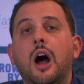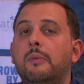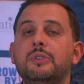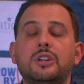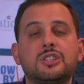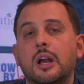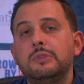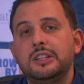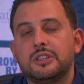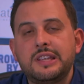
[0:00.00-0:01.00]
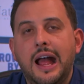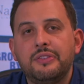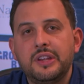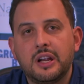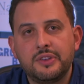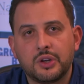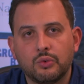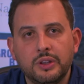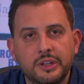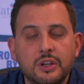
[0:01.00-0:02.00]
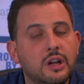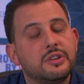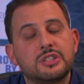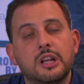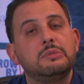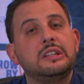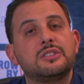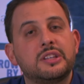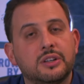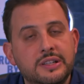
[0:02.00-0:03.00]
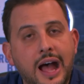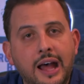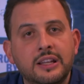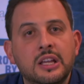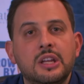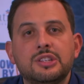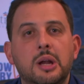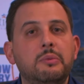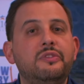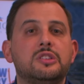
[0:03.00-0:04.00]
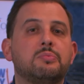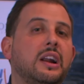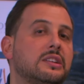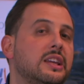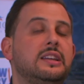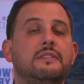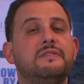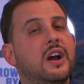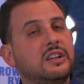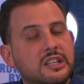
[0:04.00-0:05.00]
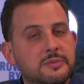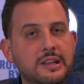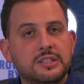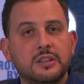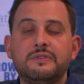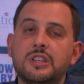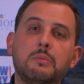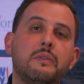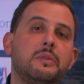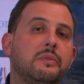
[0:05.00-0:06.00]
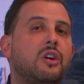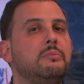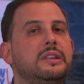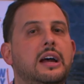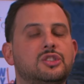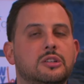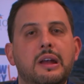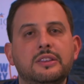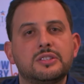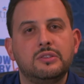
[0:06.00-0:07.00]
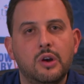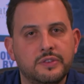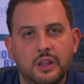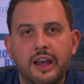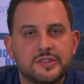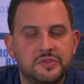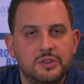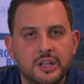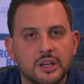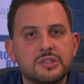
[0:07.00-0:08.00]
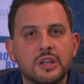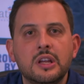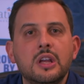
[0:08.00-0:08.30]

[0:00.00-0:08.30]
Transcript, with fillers: Um, there are some lenders out there that are really good. There's some lenders that are not. Some of these products can get very expensive. Some of them have come down tremendously over the last few years.